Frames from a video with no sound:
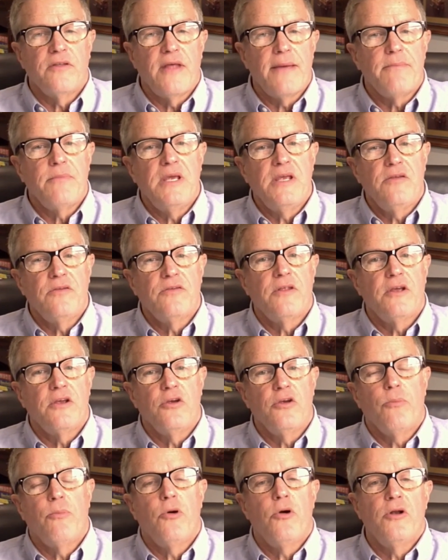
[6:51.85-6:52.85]
That means that
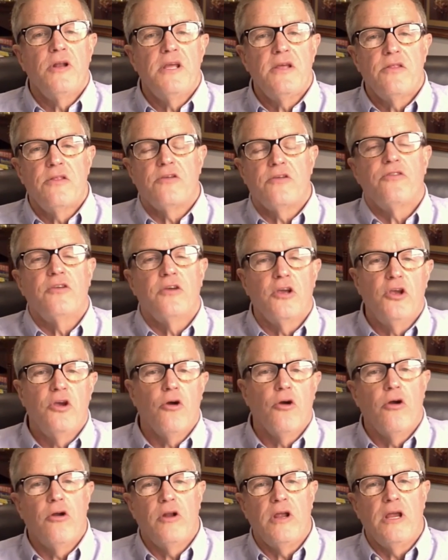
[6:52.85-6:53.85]
you're putting the
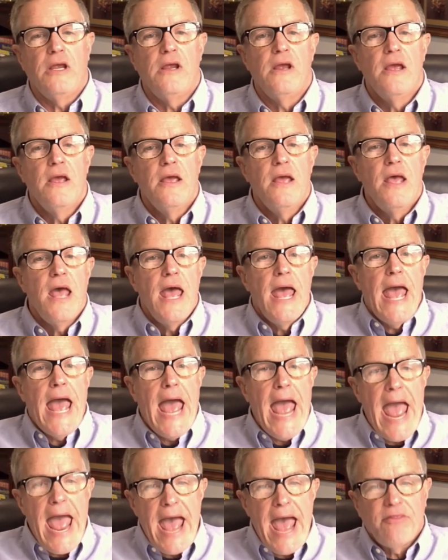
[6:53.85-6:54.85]
security
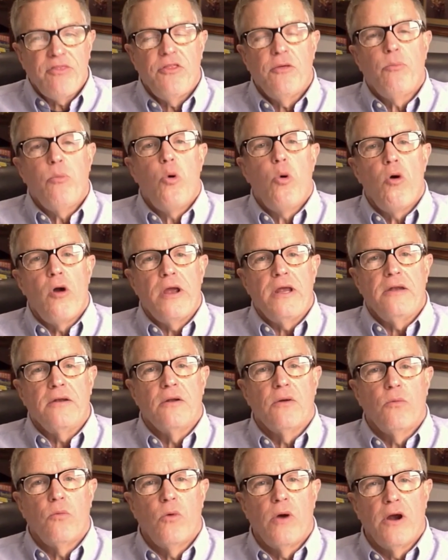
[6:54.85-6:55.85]
at the point
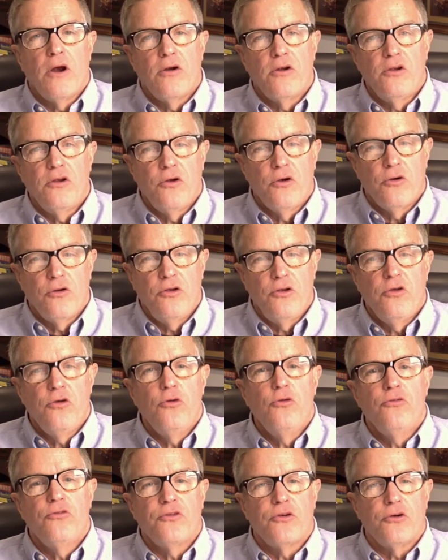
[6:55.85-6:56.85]
where your
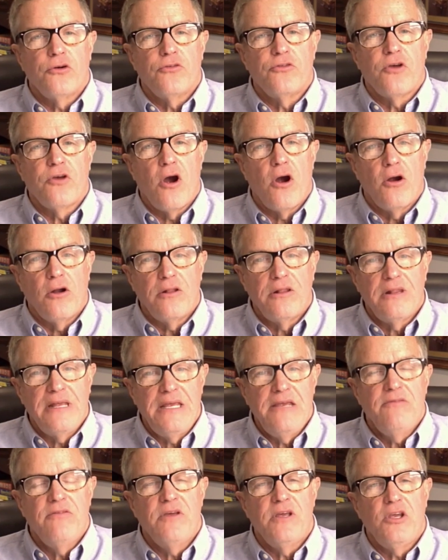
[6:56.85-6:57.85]
users are
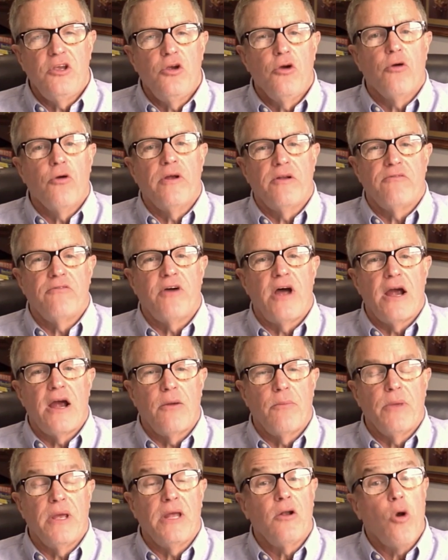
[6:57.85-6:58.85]
leaving your
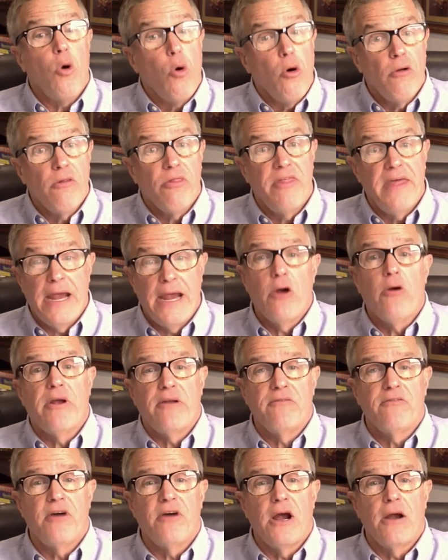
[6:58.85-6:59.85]
environment or their
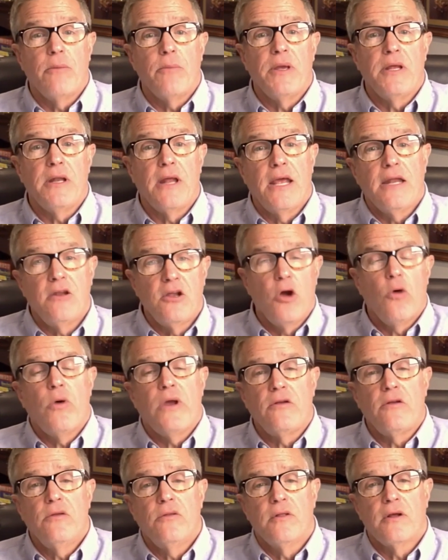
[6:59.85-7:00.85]
environment and
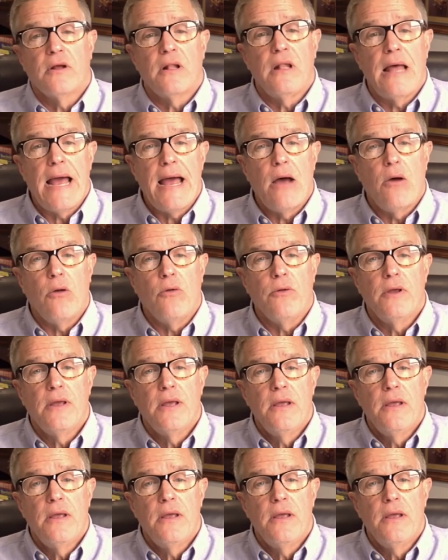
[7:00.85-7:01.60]
going to the cloud.